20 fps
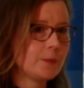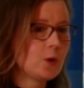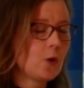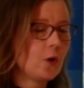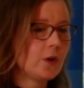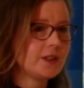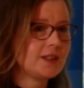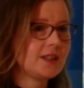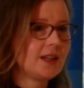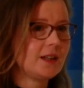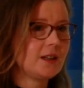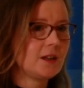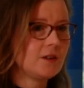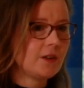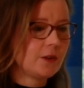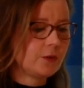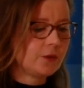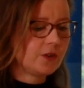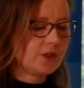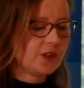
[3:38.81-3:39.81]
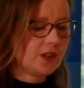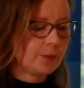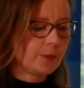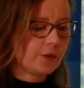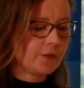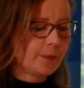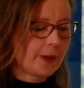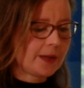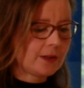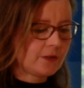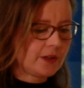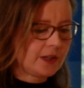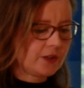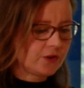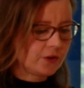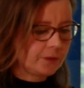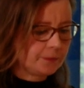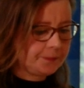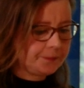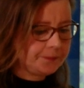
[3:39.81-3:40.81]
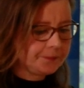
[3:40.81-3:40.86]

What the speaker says: content around the theme of migration.